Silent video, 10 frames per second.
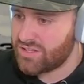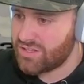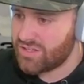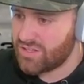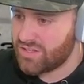
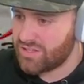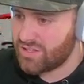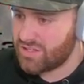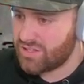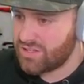
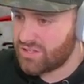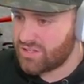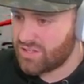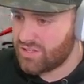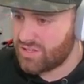
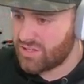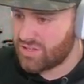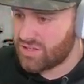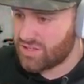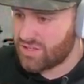(no one is talking)